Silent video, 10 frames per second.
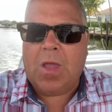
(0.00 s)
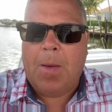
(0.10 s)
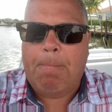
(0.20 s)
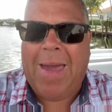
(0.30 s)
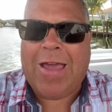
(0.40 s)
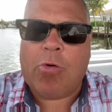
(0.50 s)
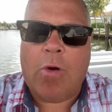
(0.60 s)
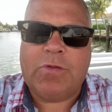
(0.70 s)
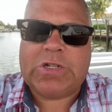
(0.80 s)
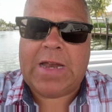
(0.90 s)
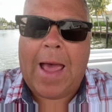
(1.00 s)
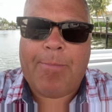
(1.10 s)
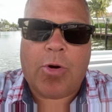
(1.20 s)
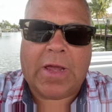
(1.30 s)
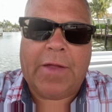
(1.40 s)
Mangrove
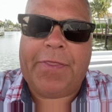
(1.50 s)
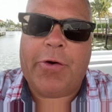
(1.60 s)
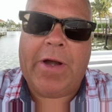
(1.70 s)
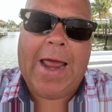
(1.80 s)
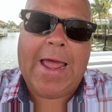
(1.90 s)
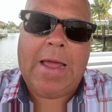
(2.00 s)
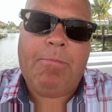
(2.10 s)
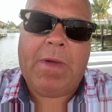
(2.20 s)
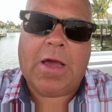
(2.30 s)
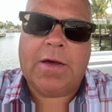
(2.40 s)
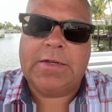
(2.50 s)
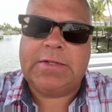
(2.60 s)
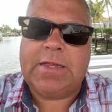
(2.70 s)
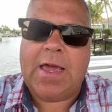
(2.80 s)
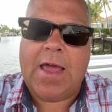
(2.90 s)
snapper get their name
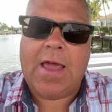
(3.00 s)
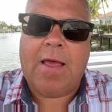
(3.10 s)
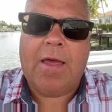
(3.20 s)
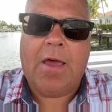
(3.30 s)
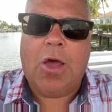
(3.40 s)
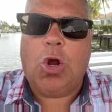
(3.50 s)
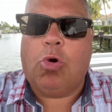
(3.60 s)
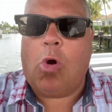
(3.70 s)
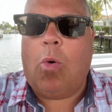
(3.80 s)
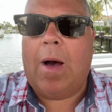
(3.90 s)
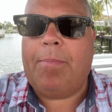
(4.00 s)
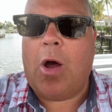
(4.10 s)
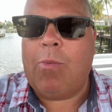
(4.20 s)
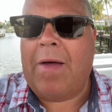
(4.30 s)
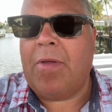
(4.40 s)
because they grow up
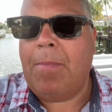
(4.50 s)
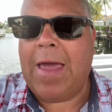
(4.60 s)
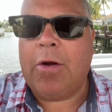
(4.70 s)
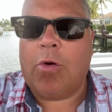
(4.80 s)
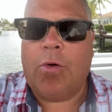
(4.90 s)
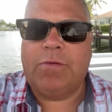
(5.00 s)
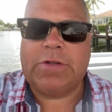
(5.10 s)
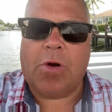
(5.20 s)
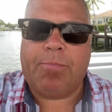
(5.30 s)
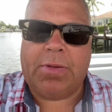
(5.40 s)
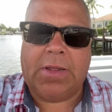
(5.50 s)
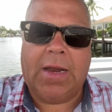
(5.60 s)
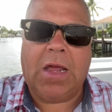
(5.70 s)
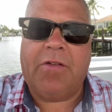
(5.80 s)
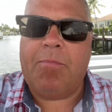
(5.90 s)
around the mangroves. There are
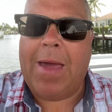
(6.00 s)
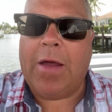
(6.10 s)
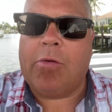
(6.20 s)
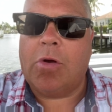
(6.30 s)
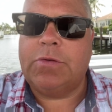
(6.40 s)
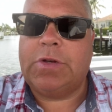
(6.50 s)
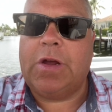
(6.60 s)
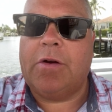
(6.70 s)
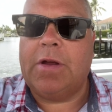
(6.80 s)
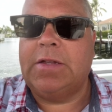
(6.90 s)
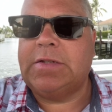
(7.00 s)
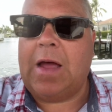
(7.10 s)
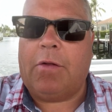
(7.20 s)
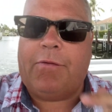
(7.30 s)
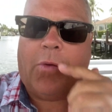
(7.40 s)
plenty of mangroves here in
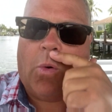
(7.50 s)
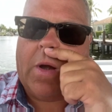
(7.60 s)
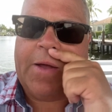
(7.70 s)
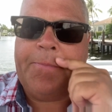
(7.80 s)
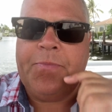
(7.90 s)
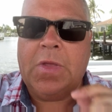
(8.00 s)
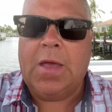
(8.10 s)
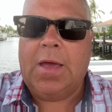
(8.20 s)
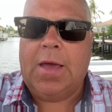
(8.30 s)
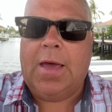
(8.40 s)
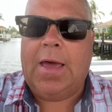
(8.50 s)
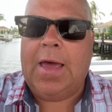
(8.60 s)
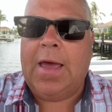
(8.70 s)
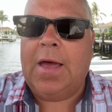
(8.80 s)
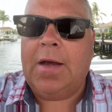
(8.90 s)
South Florida.
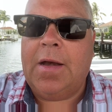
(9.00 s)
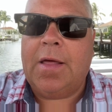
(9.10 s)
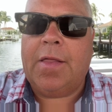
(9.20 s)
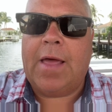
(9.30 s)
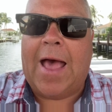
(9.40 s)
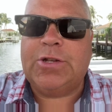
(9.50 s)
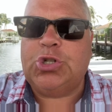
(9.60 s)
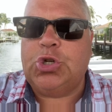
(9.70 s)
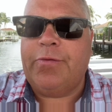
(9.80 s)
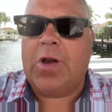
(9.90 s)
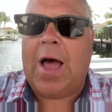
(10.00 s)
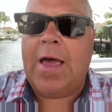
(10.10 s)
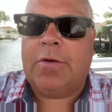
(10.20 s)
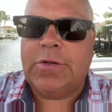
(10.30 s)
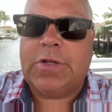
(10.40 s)
And as
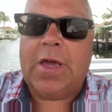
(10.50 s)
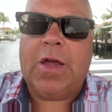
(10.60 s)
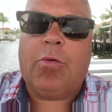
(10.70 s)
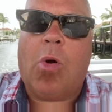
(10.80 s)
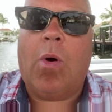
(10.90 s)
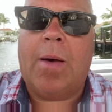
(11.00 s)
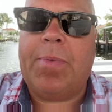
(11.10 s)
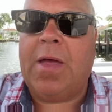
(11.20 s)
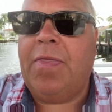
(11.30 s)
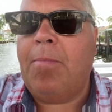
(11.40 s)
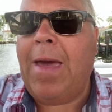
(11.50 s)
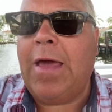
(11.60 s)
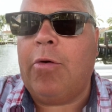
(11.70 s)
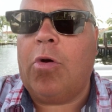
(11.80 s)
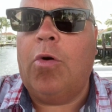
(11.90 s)
juveniles, they grow up in the
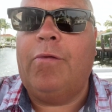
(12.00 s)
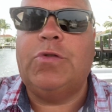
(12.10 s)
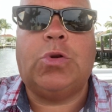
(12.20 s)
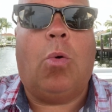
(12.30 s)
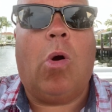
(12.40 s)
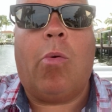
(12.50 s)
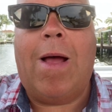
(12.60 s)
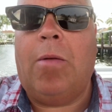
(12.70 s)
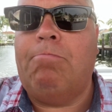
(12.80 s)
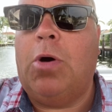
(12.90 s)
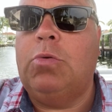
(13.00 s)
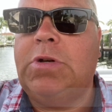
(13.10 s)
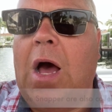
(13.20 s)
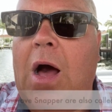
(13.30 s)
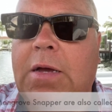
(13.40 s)
mangroves or around boat
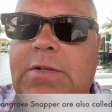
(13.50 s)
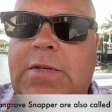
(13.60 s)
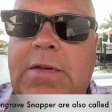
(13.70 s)
docks